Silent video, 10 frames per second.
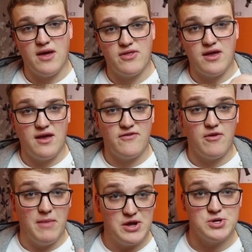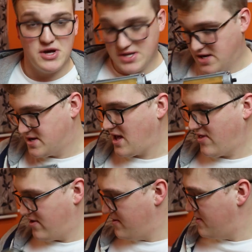get the gears to mesh nicely
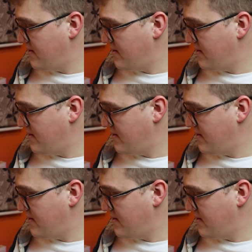together.